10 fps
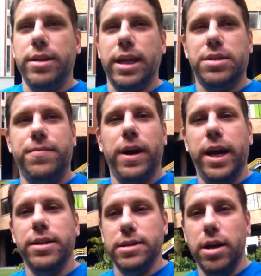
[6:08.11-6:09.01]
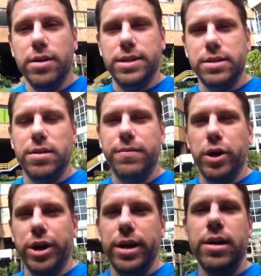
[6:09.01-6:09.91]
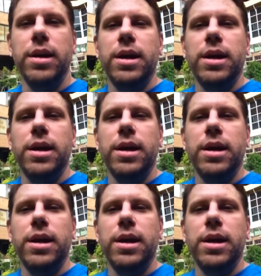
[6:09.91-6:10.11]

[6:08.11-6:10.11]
That's fine as long as it's converting.